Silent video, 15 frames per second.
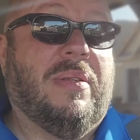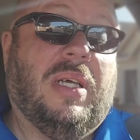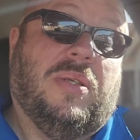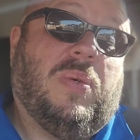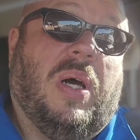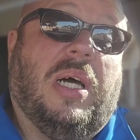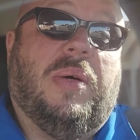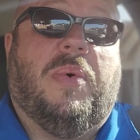That's
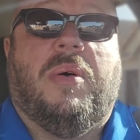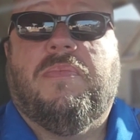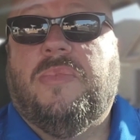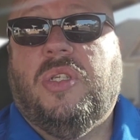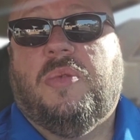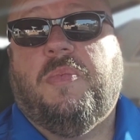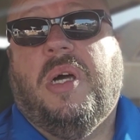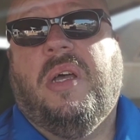what I want.
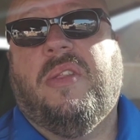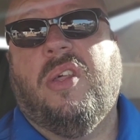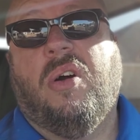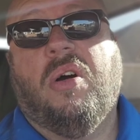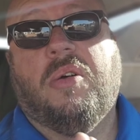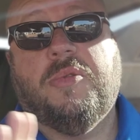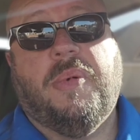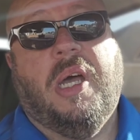Just my
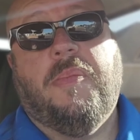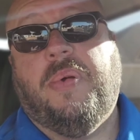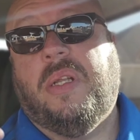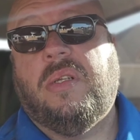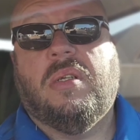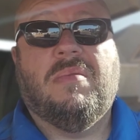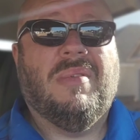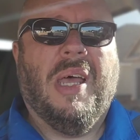thoughts, my
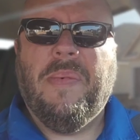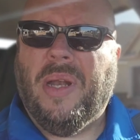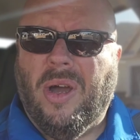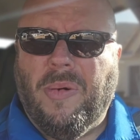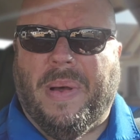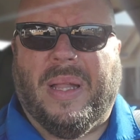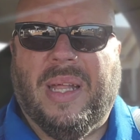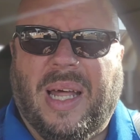opinion. Let me know
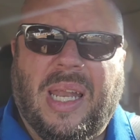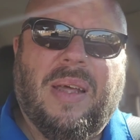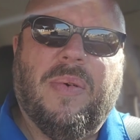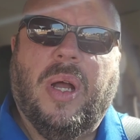about that.